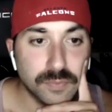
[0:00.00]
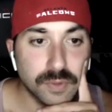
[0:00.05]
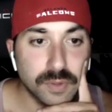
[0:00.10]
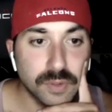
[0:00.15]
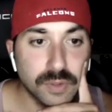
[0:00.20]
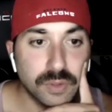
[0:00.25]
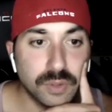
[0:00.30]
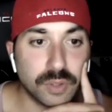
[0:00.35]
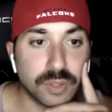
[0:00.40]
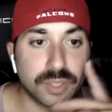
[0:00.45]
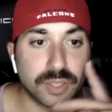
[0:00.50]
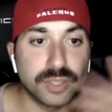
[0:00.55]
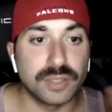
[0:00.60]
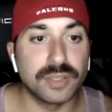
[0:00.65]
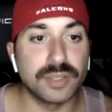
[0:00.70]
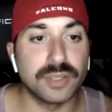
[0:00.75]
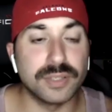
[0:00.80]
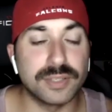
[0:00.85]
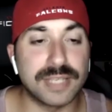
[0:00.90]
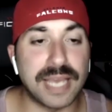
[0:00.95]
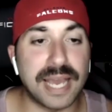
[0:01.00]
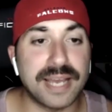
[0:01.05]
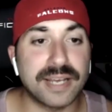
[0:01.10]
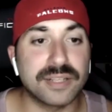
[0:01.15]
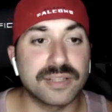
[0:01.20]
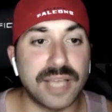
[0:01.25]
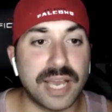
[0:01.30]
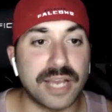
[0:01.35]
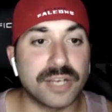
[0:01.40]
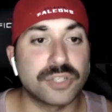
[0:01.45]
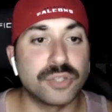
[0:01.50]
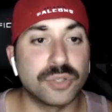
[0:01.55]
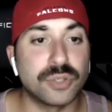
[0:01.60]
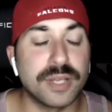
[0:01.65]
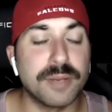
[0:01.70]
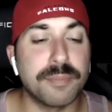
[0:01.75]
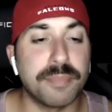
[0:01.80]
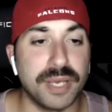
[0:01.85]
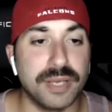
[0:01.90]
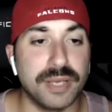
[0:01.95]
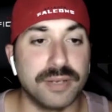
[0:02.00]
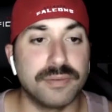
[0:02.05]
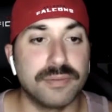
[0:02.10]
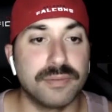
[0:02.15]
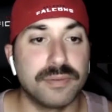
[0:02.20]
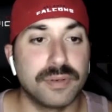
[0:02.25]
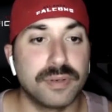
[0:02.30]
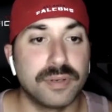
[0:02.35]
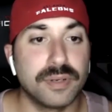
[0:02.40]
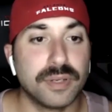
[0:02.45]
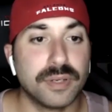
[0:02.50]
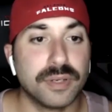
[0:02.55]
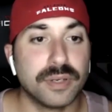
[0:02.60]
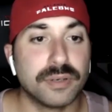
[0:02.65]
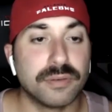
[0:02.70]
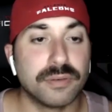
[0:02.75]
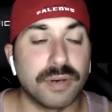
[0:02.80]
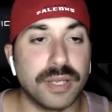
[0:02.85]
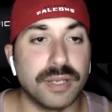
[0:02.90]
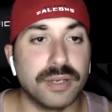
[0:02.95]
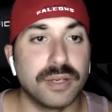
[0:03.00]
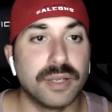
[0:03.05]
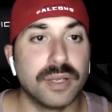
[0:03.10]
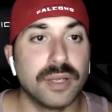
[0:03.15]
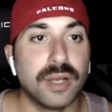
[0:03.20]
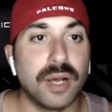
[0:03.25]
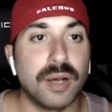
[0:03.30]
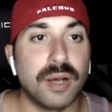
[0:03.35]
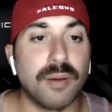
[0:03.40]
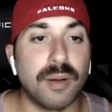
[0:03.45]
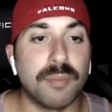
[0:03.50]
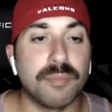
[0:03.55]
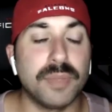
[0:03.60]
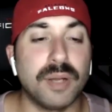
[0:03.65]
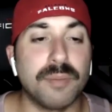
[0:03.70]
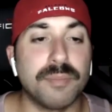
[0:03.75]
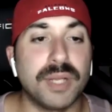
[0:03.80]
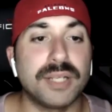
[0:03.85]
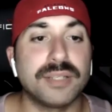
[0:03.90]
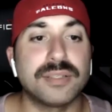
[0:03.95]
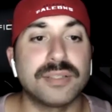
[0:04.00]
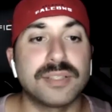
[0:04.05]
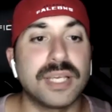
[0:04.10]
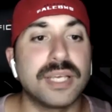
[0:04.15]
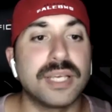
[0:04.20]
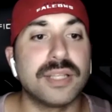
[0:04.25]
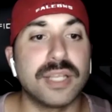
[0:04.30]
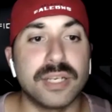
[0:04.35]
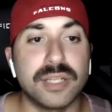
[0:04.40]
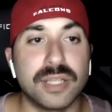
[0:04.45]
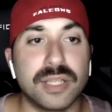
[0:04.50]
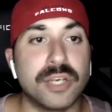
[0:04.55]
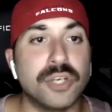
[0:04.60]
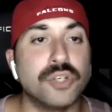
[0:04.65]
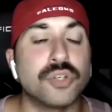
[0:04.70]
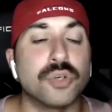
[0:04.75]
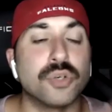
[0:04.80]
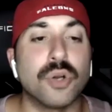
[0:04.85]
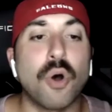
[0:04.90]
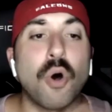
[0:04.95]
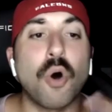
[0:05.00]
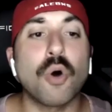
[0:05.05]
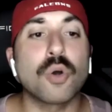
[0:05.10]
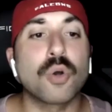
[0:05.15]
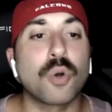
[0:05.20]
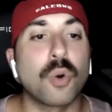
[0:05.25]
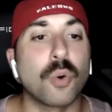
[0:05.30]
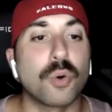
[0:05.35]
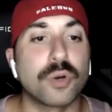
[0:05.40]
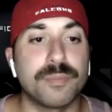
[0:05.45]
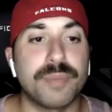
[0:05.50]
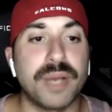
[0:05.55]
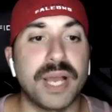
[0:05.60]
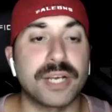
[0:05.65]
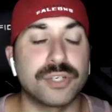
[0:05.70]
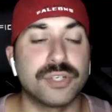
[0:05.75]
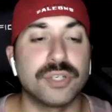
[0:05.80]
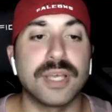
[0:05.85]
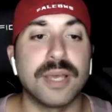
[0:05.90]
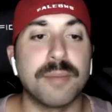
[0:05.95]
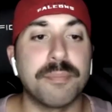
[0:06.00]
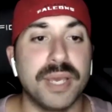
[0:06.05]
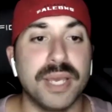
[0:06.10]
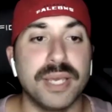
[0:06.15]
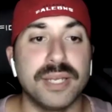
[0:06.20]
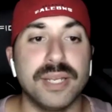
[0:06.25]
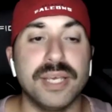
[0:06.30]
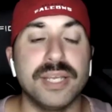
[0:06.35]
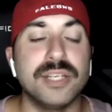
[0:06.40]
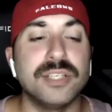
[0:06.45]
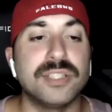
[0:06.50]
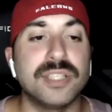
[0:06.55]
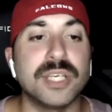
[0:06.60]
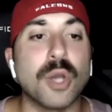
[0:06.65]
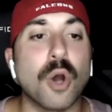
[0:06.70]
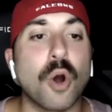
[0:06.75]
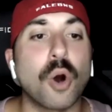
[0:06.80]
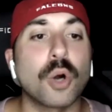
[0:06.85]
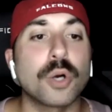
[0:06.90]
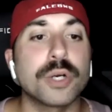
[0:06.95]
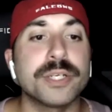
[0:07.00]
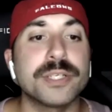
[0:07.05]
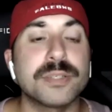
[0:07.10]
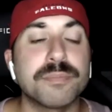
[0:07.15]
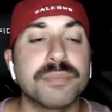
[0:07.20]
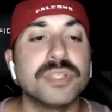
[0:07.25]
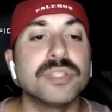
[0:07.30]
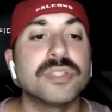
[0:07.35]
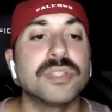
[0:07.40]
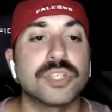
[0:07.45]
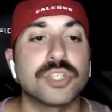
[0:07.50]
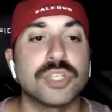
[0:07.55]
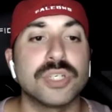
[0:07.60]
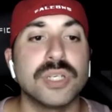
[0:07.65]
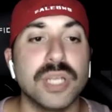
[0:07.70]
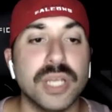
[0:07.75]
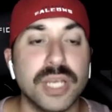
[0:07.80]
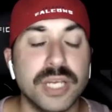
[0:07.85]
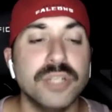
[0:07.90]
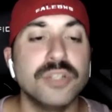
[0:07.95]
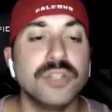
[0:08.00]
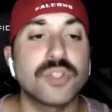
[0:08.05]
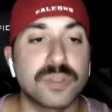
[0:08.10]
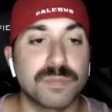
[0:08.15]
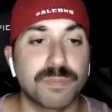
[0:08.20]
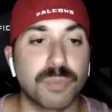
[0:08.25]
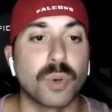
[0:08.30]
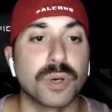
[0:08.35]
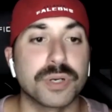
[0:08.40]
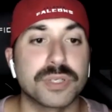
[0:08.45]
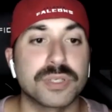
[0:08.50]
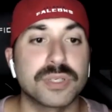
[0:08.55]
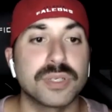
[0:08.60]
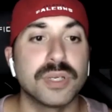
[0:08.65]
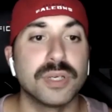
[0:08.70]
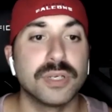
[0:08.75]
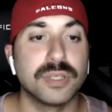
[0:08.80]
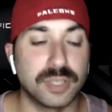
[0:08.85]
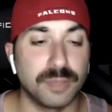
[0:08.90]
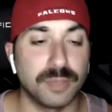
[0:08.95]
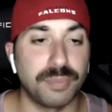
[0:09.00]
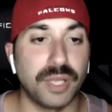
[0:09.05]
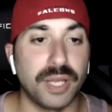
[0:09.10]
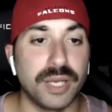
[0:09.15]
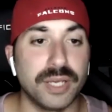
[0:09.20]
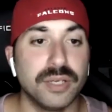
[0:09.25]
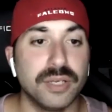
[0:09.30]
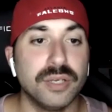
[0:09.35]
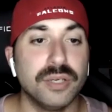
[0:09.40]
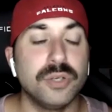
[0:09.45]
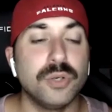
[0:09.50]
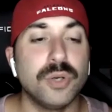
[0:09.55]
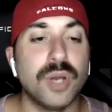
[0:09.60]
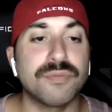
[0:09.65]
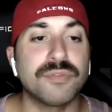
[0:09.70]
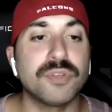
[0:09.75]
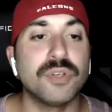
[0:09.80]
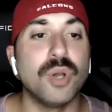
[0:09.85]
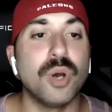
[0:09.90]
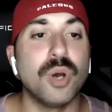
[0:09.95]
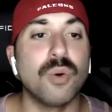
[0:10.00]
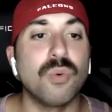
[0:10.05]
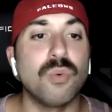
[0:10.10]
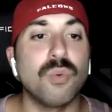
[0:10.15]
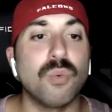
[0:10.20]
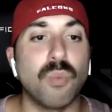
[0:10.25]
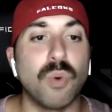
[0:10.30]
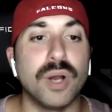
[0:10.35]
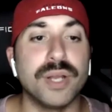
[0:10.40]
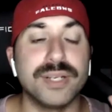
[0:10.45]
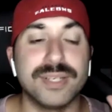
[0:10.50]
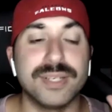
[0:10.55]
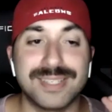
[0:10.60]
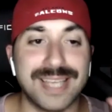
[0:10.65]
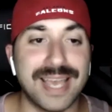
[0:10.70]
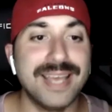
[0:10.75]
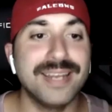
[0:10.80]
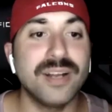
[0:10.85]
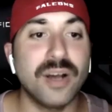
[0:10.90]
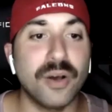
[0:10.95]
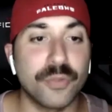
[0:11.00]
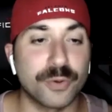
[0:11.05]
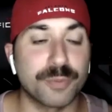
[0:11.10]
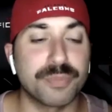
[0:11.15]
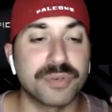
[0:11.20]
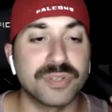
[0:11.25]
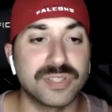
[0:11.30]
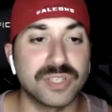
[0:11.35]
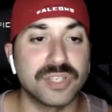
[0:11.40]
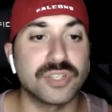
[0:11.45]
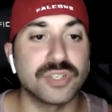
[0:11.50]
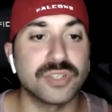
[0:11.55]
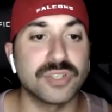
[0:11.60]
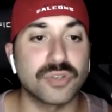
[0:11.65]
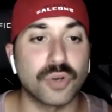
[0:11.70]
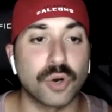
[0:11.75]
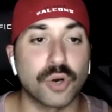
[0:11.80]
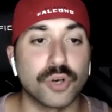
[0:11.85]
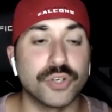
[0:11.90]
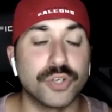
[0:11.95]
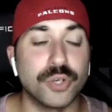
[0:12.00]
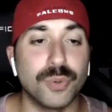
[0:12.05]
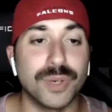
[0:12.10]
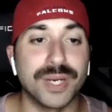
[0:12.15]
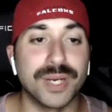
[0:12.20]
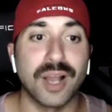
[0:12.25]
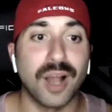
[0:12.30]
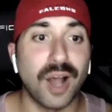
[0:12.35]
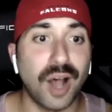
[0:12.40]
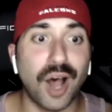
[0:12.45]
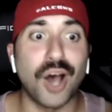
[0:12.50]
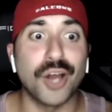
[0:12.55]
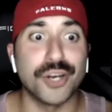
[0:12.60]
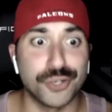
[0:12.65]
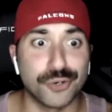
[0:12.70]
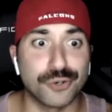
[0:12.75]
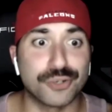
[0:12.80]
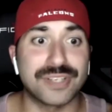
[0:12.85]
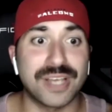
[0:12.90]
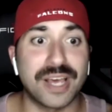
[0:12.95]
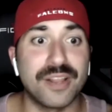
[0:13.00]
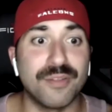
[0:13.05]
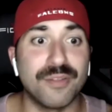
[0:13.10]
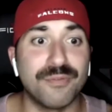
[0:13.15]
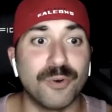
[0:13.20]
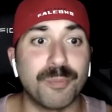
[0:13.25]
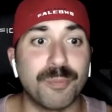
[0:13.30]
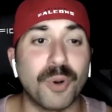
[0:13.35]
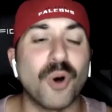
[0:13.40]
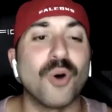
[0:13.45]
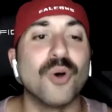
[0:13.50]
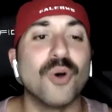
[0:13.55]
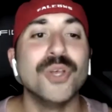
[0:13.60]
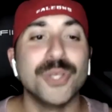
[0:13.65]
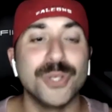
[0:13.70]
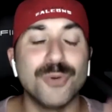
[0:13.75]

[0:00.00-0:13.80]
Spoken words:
Look, Dak should get paid, right? I'm not saying that he should. All quarterbacks should get paid. It is the hardest position in sports to play. You have to know what 10 other positions are doing on your side of the football.